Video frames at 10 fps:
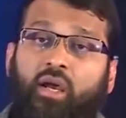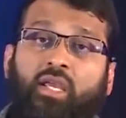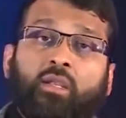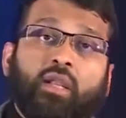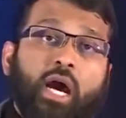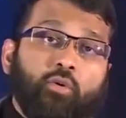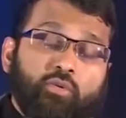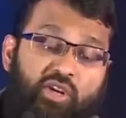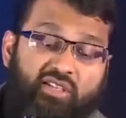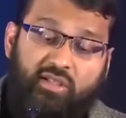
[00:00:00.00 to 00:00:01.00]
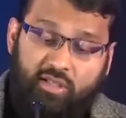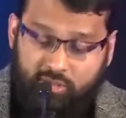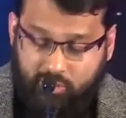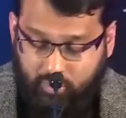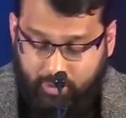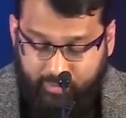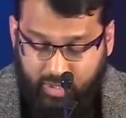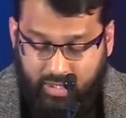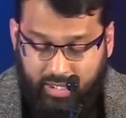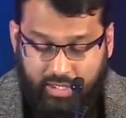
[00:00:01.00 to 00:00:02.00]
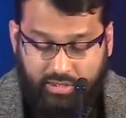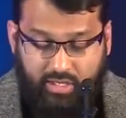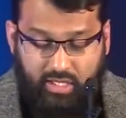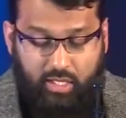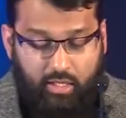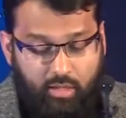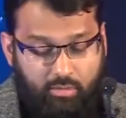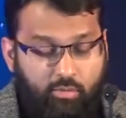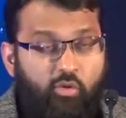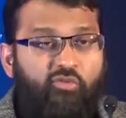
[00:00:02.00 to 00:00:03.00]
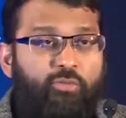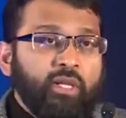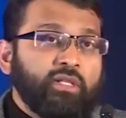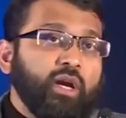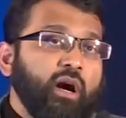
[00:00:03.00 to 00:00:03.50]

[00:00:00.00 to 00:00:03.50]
in our recent history, is the movement